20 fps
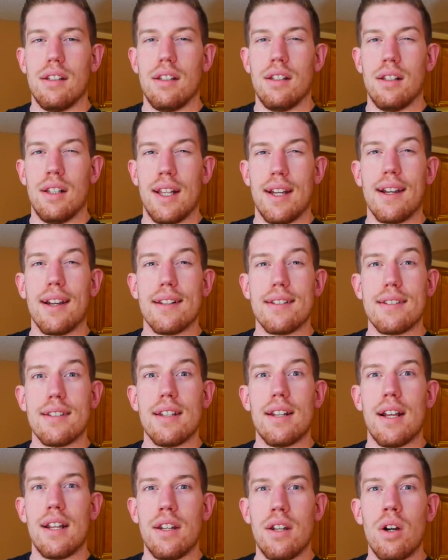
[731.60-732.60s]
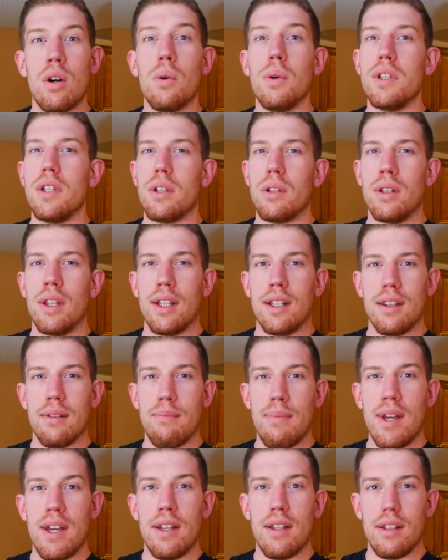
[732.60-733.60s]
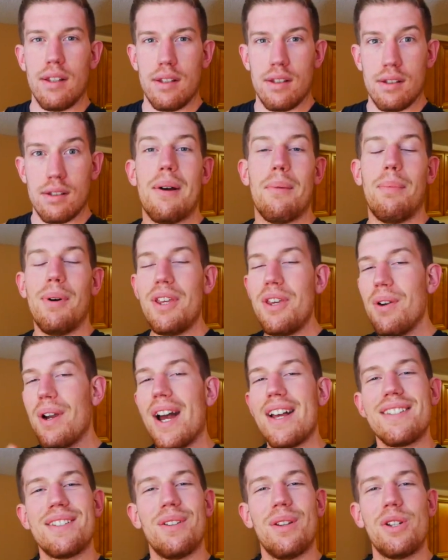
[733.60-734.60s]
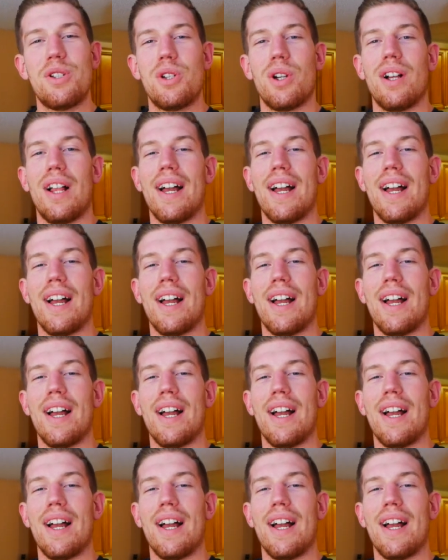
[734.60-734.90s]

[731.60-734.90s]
and like I said, I know when you click the bell, but you guys know the drill.